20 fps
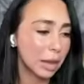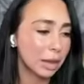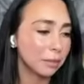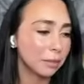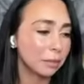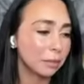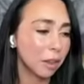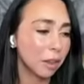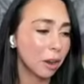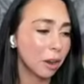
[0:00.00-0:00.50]

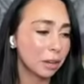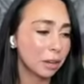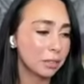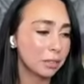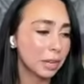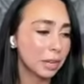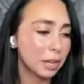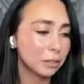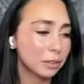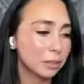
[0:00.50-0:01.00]
And the
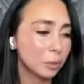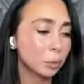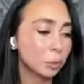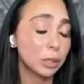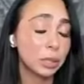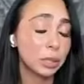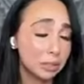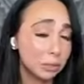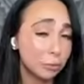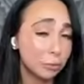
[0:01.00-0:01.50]
architect,
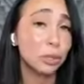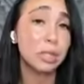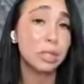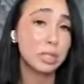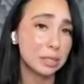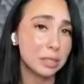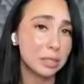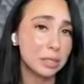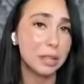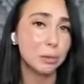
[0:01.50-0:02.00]
what it
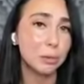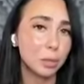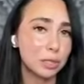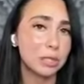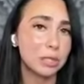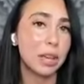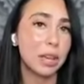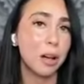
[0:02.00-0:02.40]
really did was